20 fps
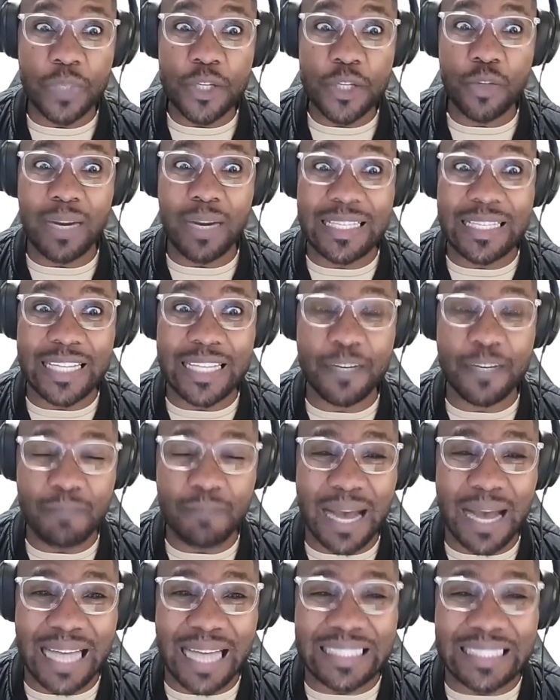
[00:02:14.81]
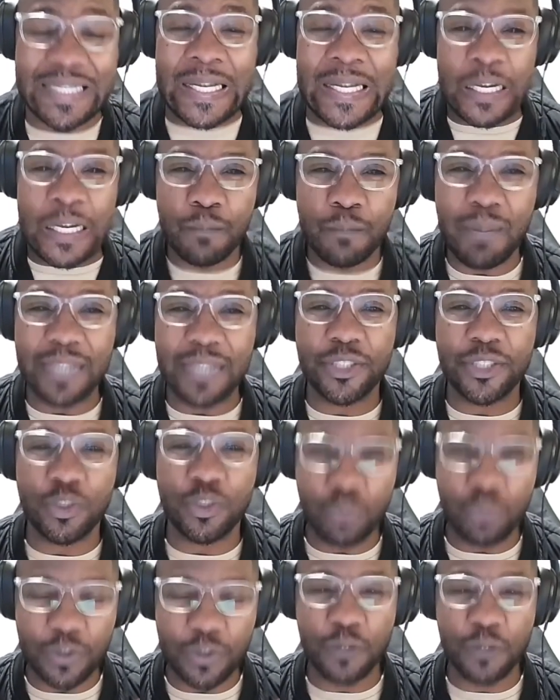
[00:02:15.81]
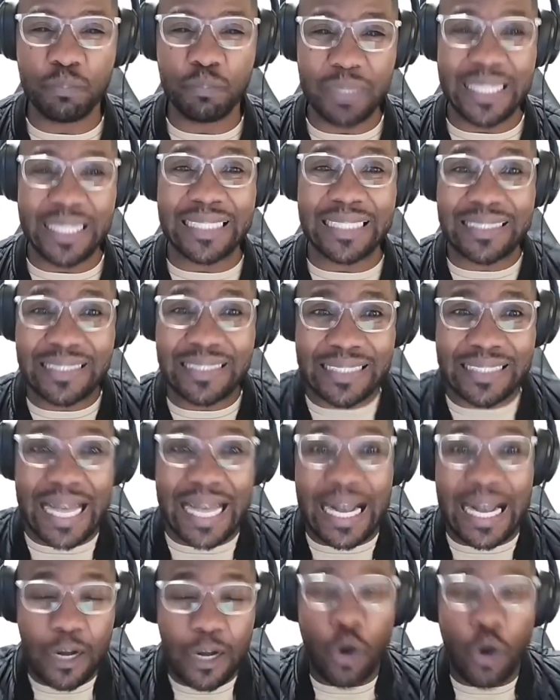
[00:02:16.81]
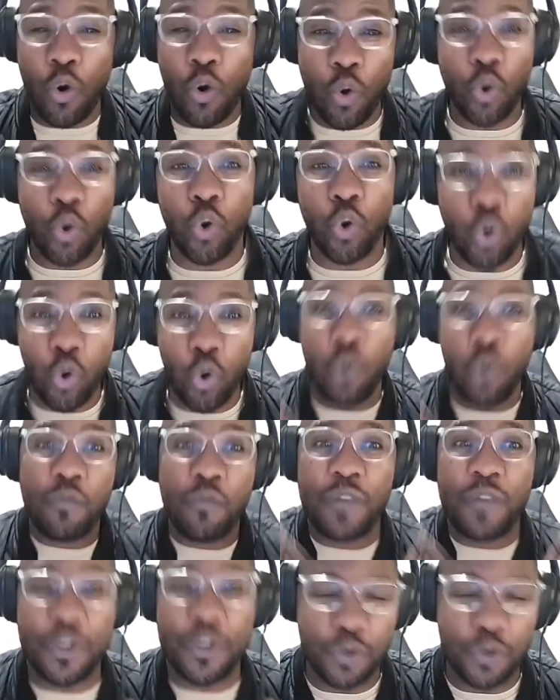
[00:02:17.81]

She wasn't mad, but she was being stung all over.